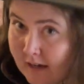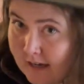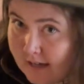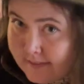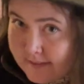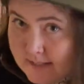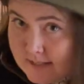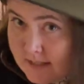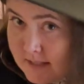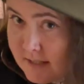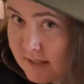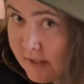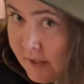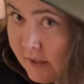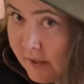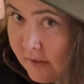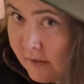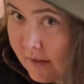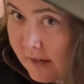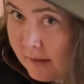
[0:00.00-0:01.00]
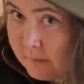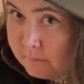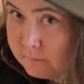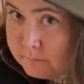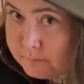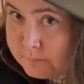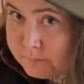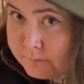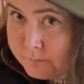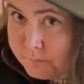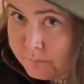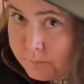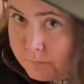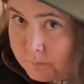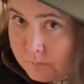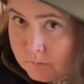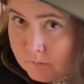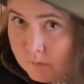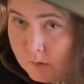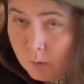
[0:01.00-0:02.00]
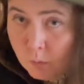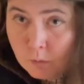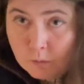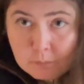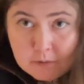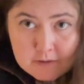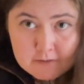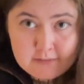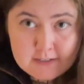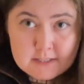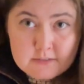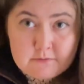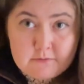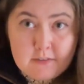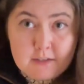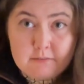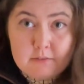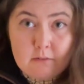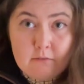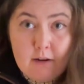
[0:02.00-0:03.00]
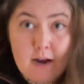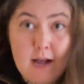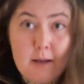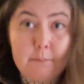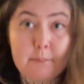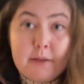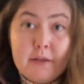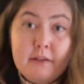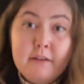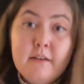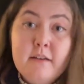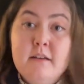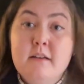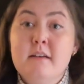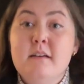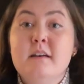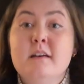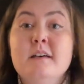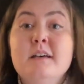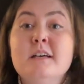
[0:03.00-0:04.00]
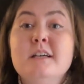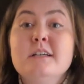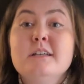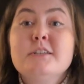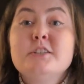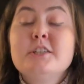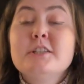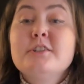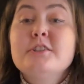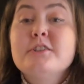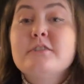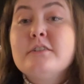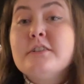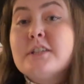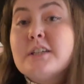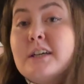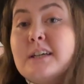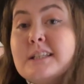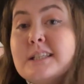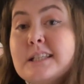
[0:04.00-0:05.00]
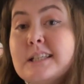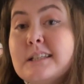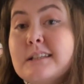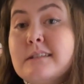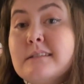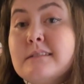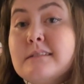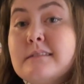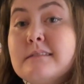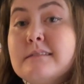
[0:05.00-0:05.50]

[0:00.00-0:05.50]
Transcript: This is the one with the pheasant feather wrap. Ginger and Jardine.